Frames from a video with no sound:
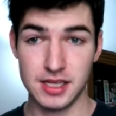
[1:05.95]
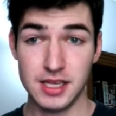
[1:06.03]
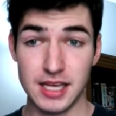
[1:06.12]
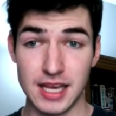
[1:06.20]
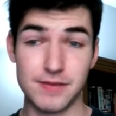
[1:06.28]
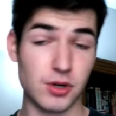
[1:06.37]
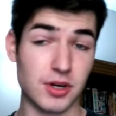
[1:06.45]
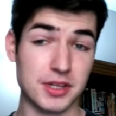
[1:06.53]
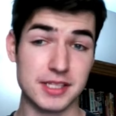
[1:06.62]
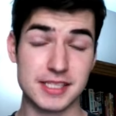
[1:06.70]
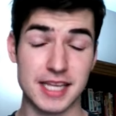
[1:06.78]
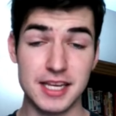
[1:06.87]
If you're on the
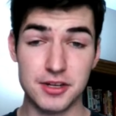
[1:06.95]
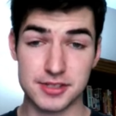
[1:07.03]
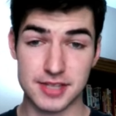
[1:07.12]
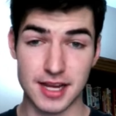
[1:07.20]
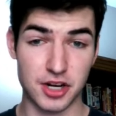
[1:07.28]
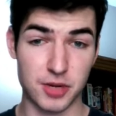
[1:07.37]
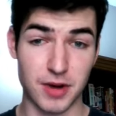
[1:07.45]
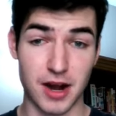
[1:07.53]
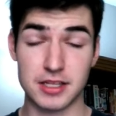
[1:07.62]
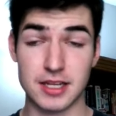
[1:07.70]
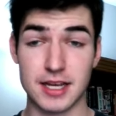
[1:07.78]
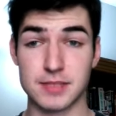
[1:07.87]
skinnier side, you're going
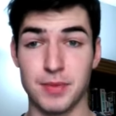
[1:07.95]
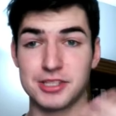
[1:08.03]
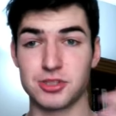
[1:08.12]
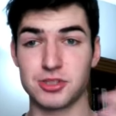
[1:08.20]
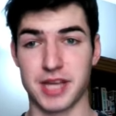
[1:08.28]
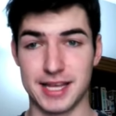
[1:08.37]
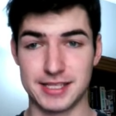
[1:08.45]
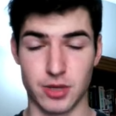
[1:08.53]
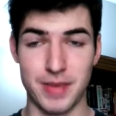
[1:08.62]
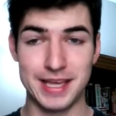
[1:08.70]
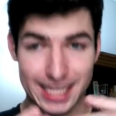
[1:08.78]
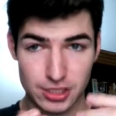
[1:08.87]
to prioritize muscle gain. So
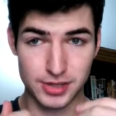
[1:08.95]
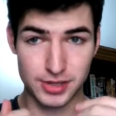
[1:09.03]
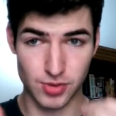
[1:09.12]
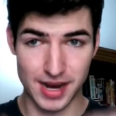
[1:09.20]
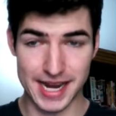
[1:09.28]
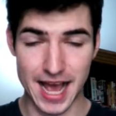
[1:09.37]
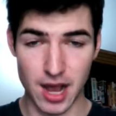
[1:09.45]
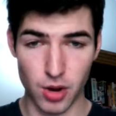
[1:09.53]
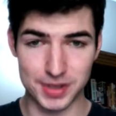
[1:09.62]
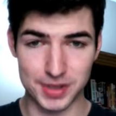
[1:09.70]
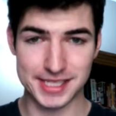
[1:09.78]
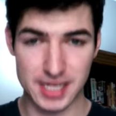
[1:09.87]
make that choice right now.
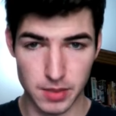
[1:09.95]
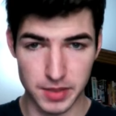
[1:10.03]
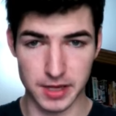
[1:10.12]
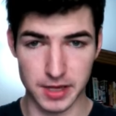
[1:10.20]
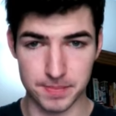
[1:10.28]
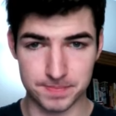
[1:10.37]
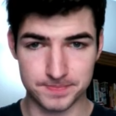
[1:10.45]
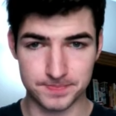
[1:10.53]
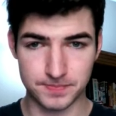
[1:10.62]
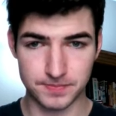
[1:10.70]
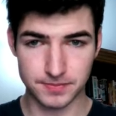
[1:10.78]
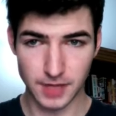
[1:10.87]
What is it going to be?
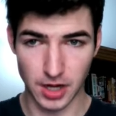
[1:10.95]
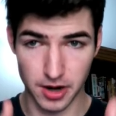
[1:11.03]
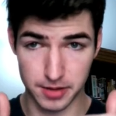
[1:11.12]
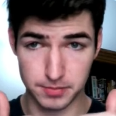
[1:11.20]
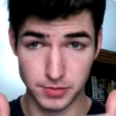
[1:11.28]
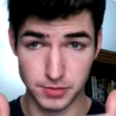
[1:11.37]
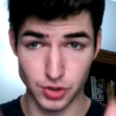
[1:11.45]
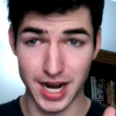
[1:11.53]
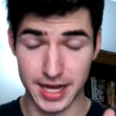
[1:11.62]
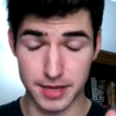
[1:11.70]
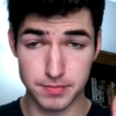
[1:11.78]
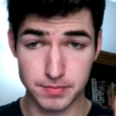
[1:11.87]
All right, you got
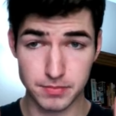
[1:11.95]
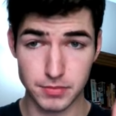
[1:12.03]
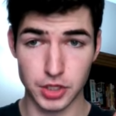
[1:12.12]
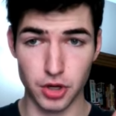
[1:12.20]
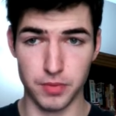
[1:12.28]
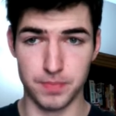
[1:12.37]
it? Good.